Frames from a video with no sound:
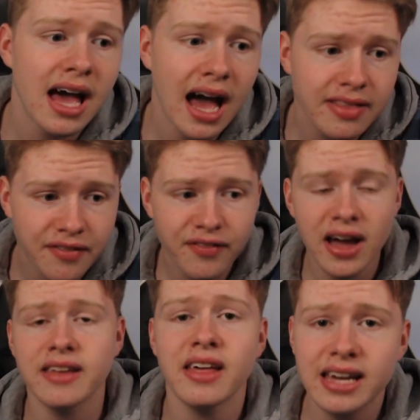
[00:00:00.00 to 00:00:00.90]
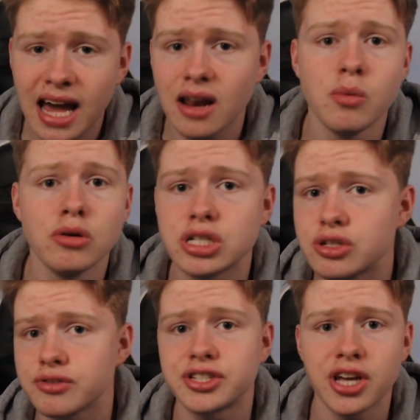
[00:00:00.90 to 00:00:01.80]
And the fact that Callum Wilson's
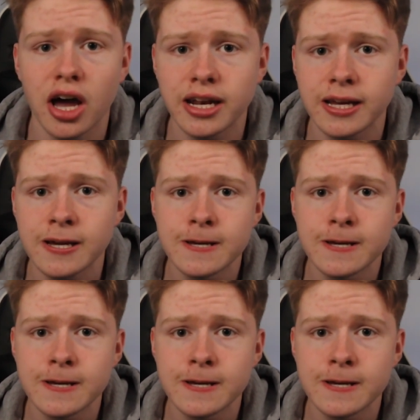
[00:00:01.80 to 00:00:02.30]
returning,